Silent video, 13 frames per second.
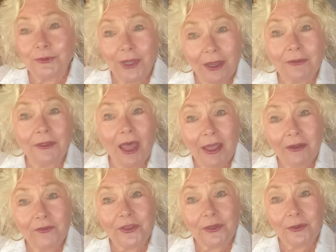a lot
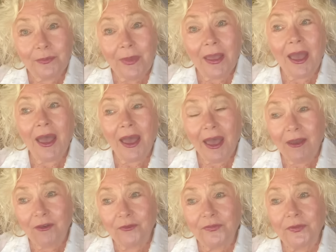of them
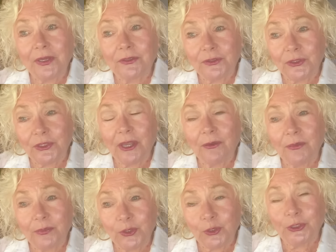have
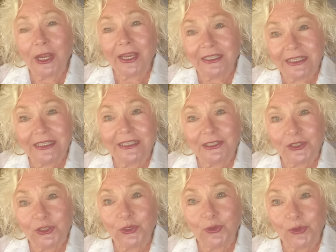some good
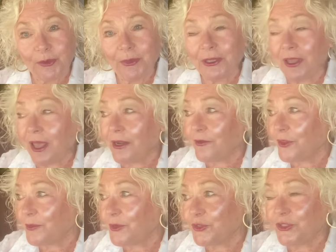ideas to them. A lot of
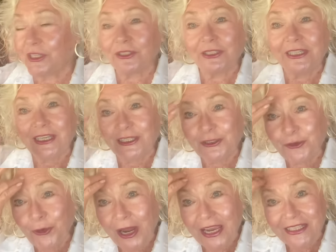them are silly and
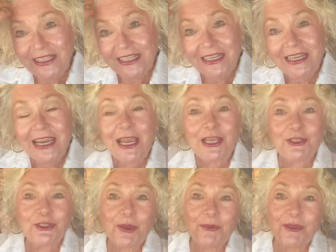crazy.
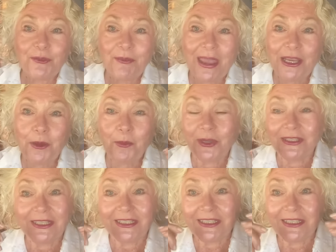Some of the makeup ones. I